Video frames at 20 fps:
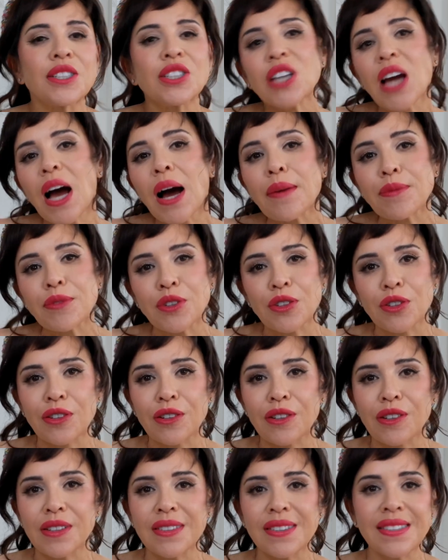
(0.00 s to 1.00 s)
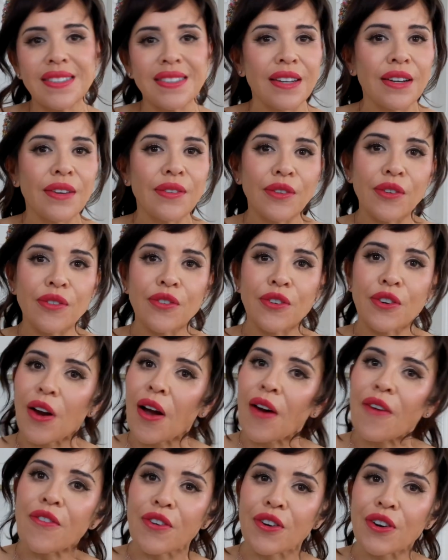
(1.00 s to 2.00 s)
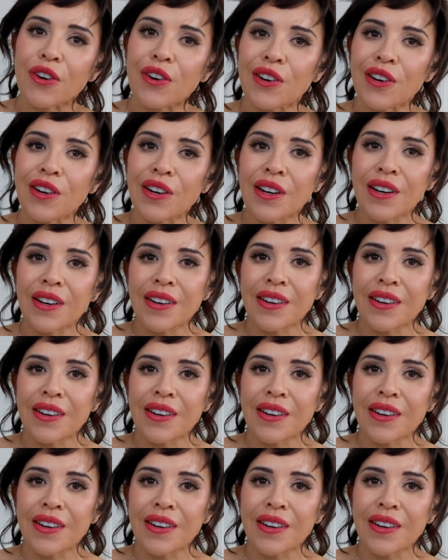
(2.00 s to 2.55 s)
a chapter instead of a forever,